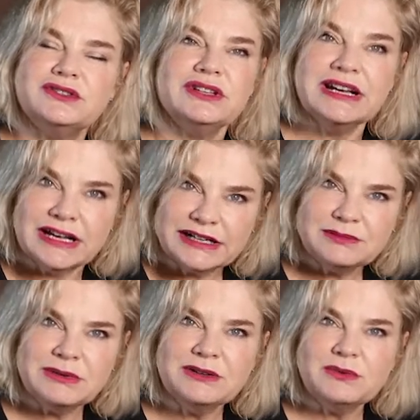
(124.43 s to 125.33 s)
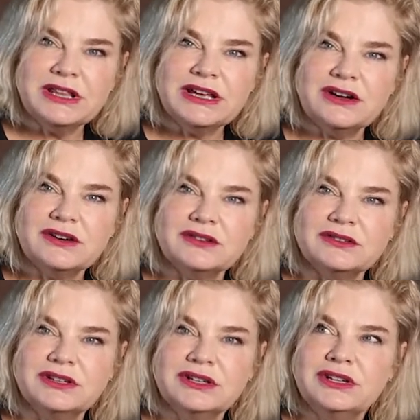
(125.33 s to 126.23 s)
Do they like being where they are?
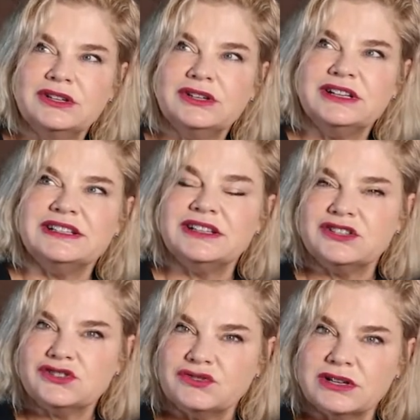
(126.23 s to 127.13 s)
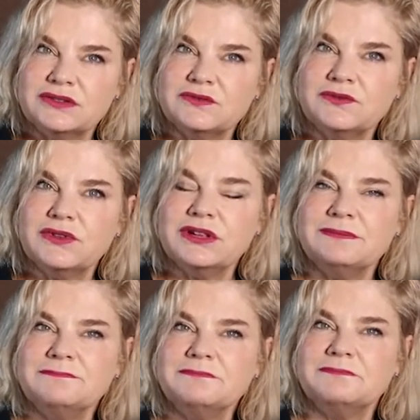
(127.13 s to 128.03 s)
Is it a struggle for
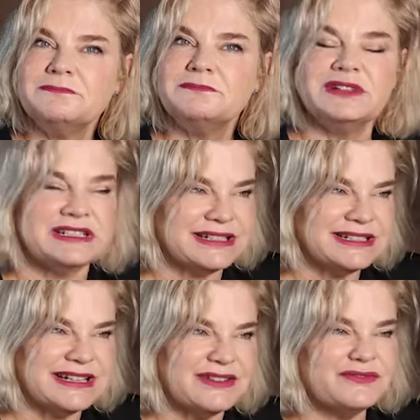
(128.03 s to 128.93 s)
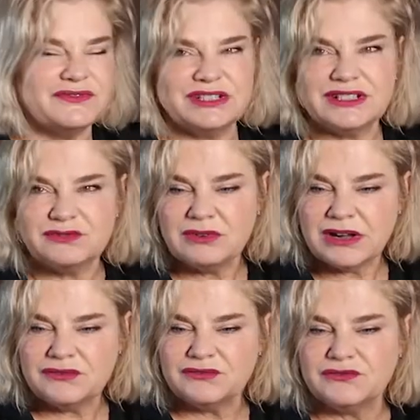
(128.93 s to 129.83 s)
them? Is it tough? Is it
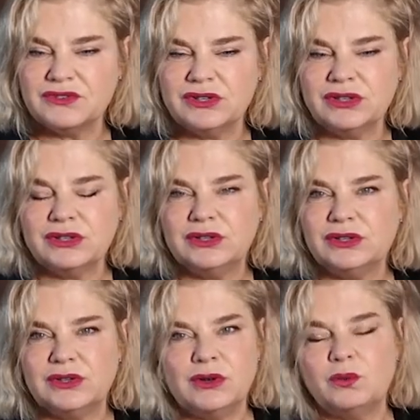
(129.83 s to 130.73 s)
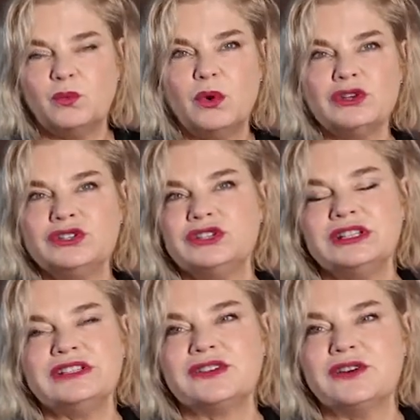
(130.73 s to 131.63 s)
rough? What
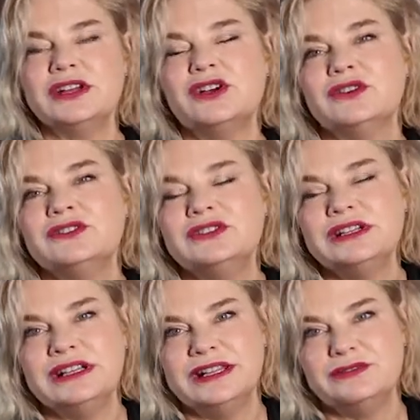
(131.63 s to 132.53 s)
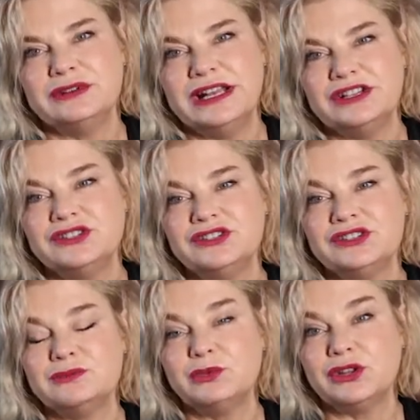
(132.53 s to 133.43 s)
is going on in their
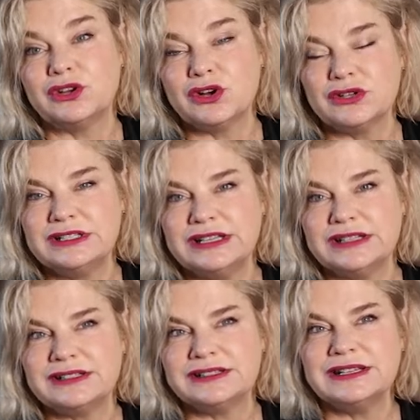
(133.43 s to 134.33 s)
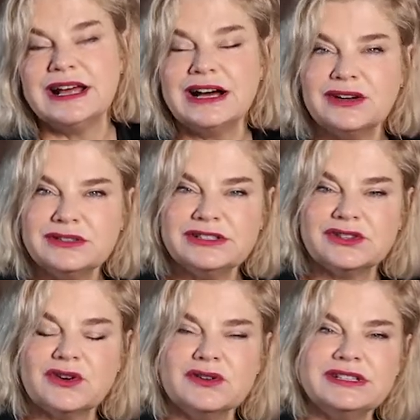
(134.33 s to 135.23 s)
relationship with the context? And how is
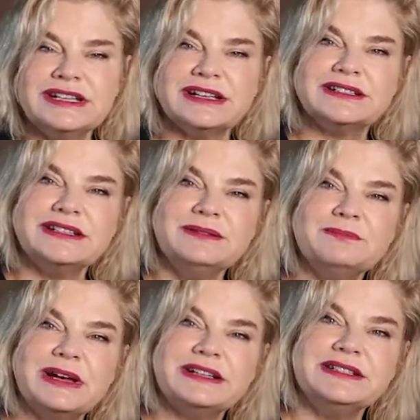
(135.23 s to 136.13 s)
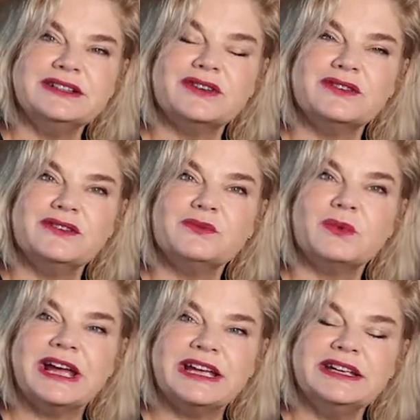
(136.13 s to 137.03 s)
the context impacting on the
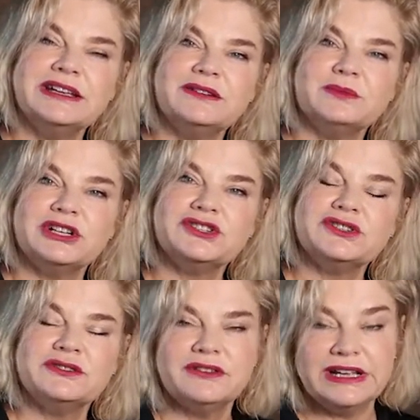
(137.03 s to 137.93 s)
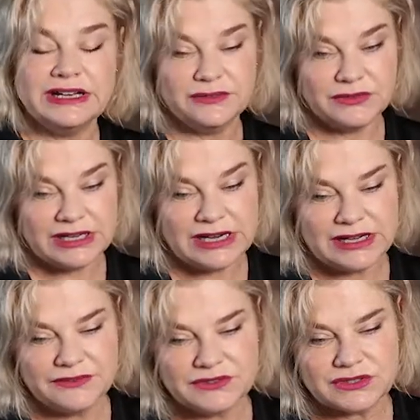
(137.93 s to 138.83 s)
way in which they live their
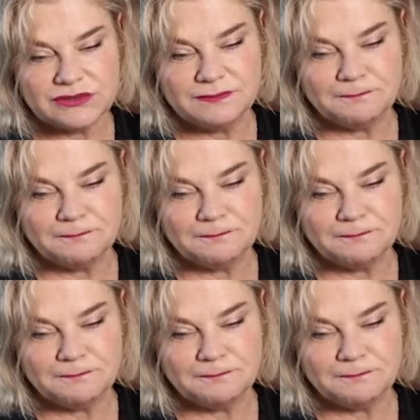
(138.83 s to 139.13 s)
lives?